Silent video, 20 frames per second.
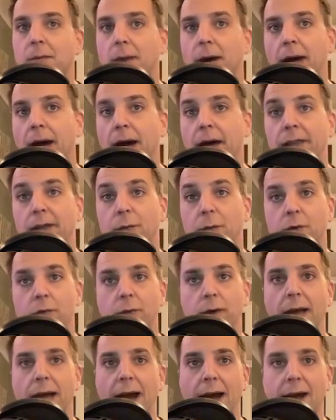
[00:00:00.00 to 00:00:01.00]
how they would
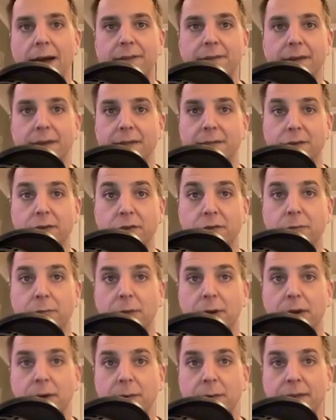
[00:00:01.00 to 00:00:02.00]
react like if they're just
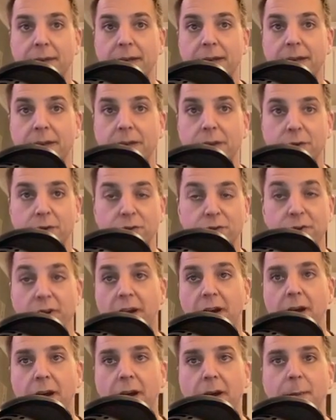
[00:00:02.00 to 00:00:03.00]
playing with any other
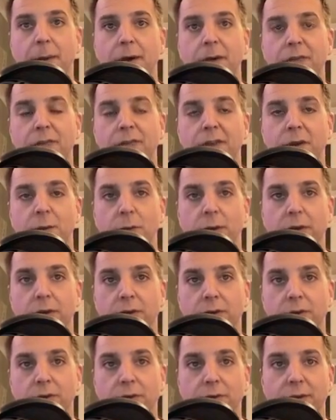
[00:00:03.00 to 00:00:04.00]
generic person when
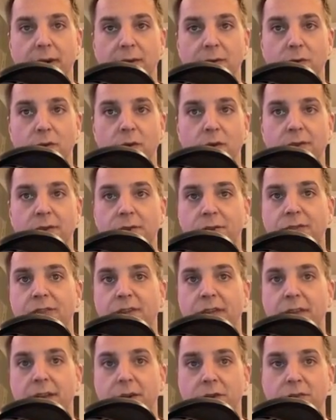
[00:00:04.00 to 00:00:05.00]
you're never really just
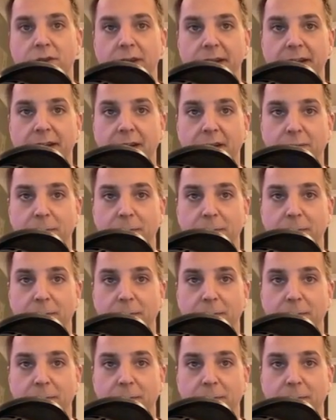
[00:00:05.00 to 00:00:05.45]
sitting there trying to catch